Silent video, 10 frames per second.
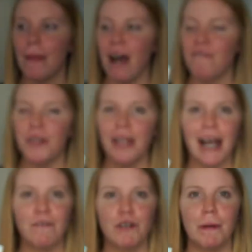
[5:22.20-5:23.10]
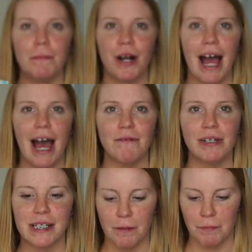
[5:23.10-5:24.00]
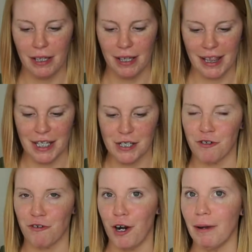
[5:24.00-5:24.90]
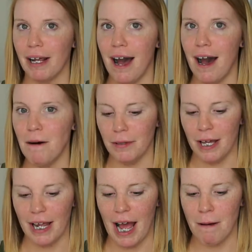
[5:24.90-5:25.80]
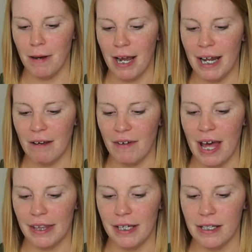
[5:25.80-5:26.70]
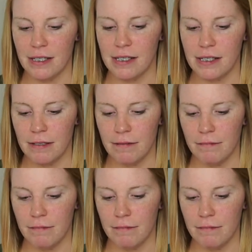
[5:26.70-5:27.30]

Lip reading: I feel like I remember having something like this growing up. Like, I might have had this